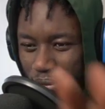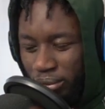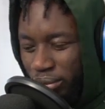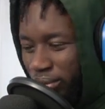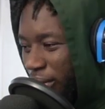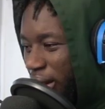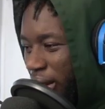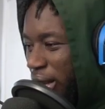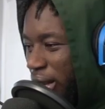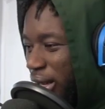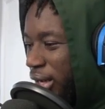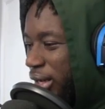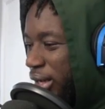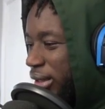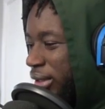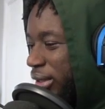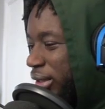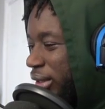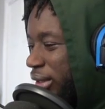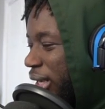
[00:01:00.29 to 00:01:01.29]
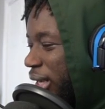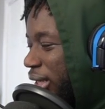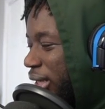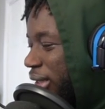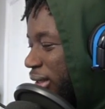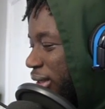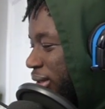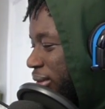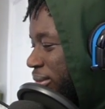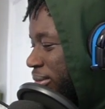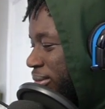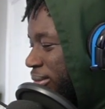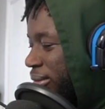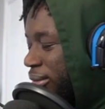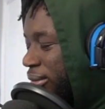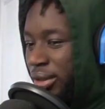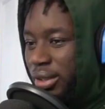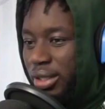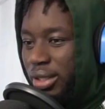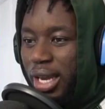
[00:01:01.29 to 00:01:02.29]
and, um, and
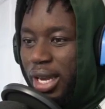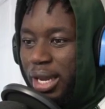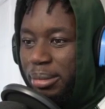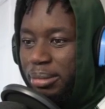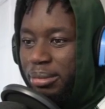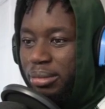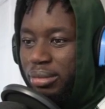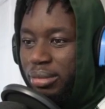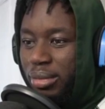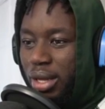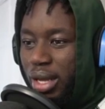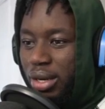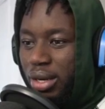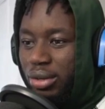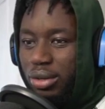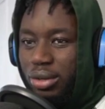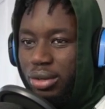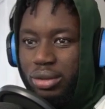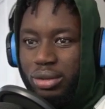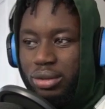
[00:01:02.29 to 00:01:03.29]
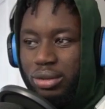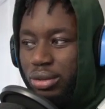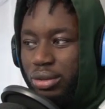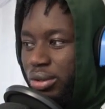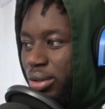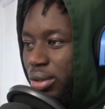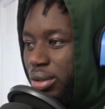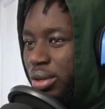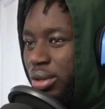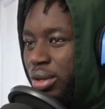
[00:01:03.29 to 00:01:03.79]
time. I don't know. So